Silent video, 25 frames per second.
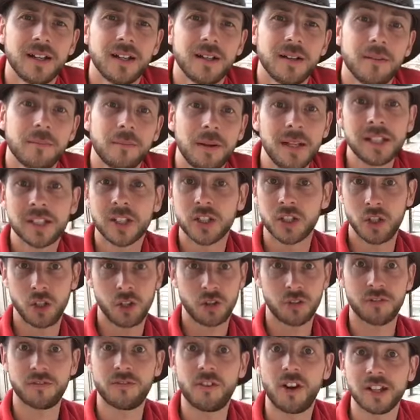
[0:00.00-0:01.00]
Places you
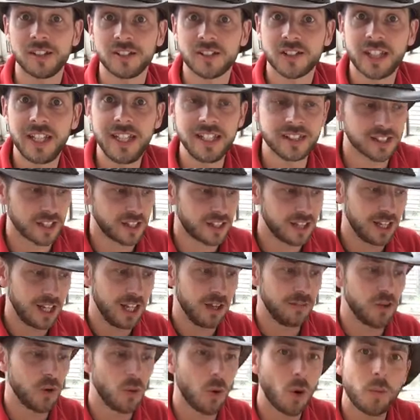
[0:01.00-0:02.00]
could find seeds are
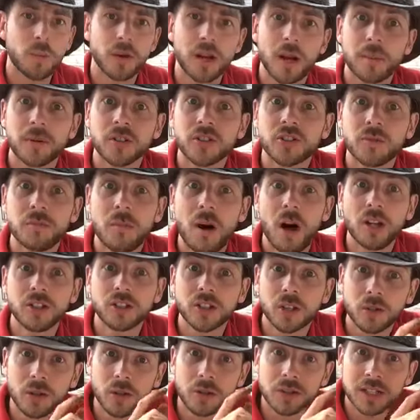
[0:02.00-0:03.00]
if you open up a
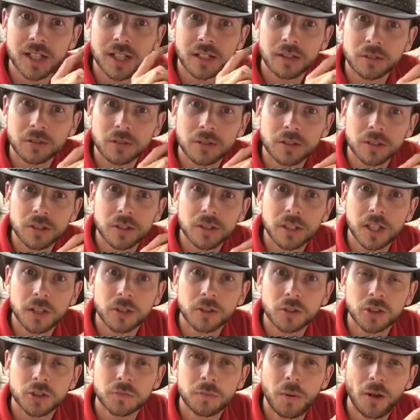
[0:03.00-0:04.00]
tomato, those little
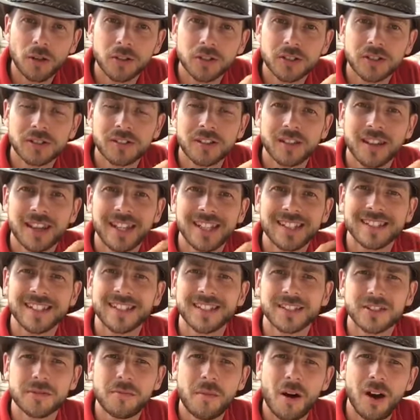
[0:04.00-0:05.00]
spots and things in a
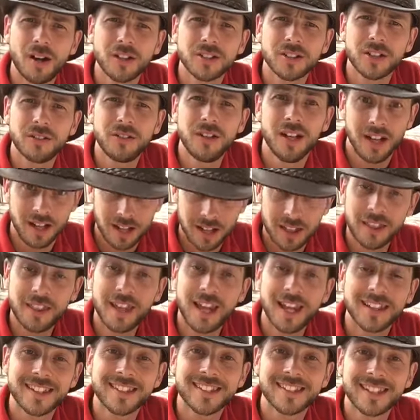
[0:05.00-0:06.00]
tomato,
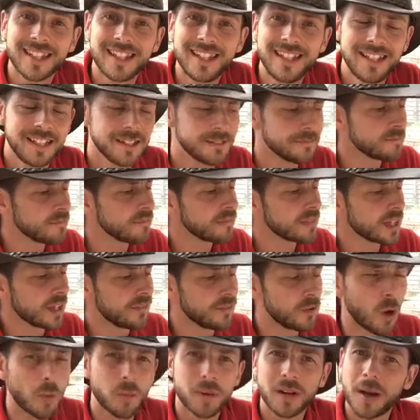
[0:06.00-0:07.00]
they're the seed. If
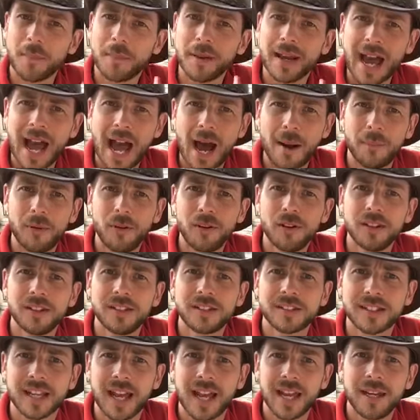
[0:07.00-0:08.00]
you open up an apple, the
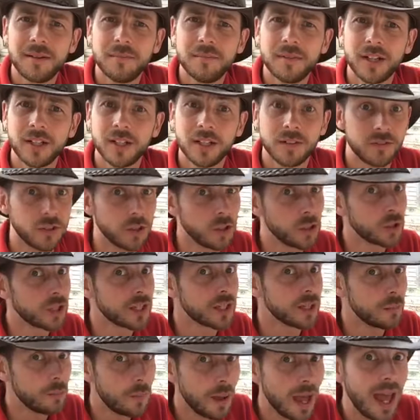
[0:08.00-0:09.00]
same. And if you look in
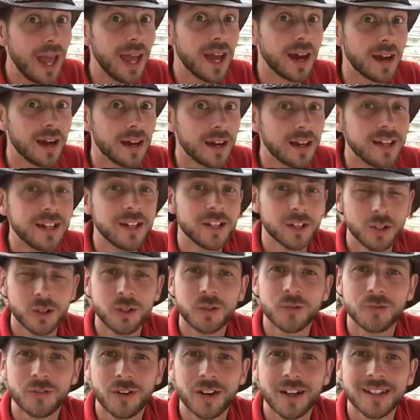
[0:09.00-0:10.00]
a pear, you
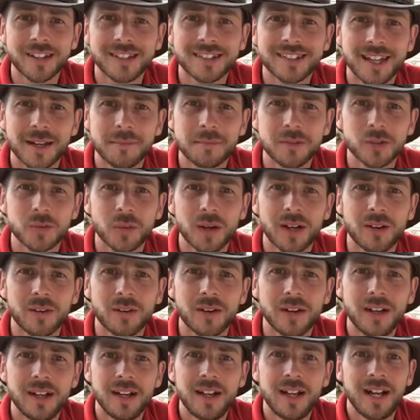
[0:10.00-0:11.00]
could find the same as well.
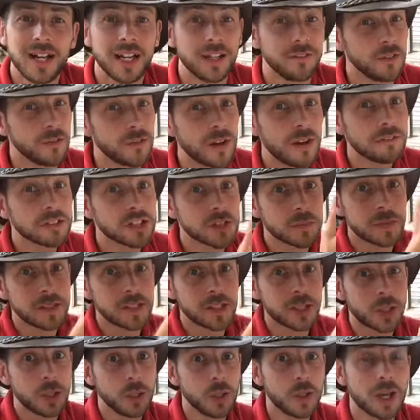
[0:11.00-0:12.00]
And if you've ever split a
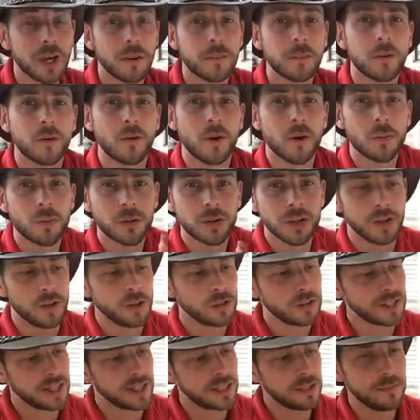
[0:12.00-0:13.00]
cucumber open and
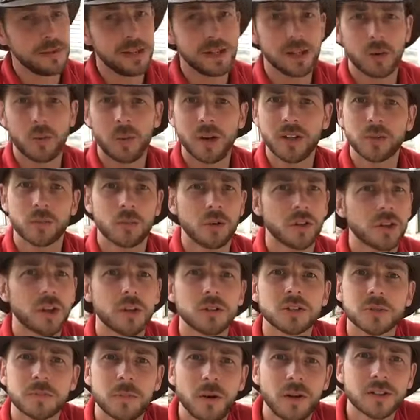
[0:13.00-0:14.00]
looked down the middle and wondered what
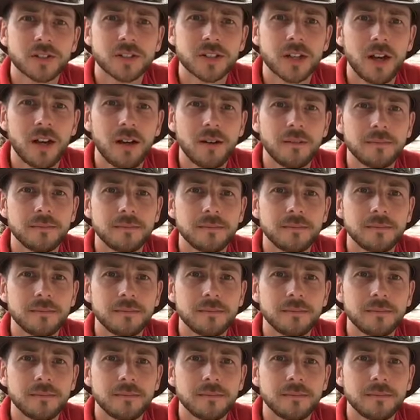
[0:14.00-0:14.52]
those spots are,